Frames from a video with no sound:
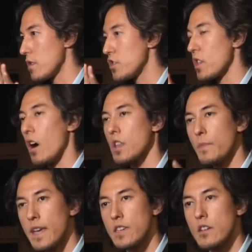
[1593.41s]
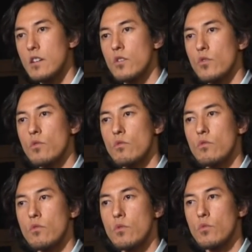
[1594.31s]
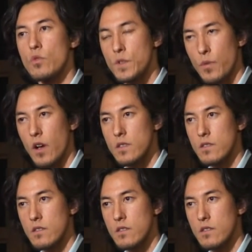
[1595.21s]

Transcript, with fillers: Just automatic response.